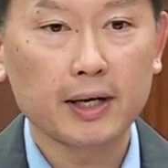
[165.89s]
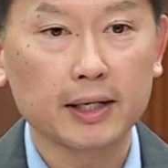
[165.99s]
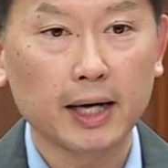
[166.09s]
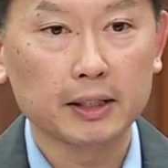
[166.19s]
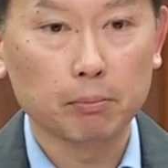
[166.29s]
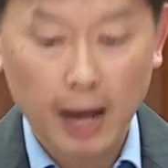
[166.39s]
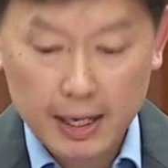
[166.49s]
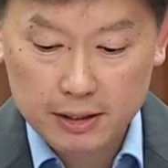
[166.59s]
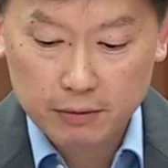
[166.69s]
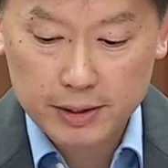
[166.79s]
and other
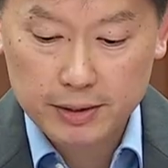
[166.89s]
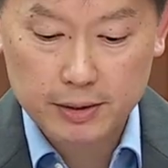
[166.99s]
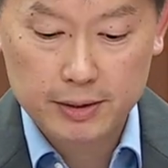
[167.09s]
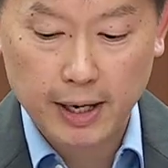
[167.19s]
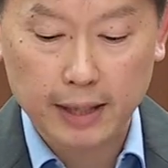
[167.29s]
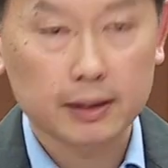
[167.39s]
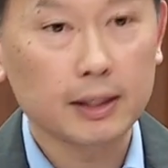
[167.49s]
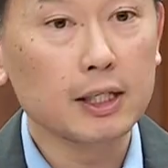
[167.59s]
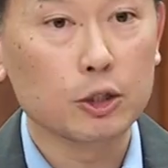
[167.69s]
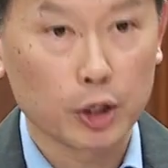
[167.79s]
bus services at
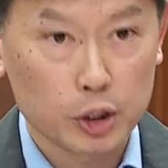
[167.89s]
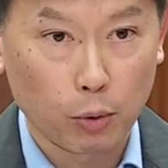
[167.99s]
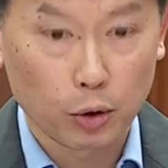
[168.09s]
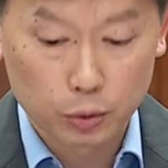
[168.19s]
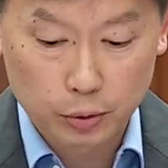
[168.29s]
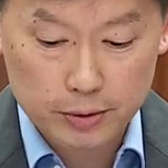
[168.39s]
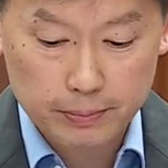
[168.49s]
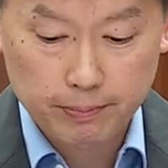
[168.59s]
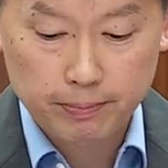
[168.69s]
key transport nodes.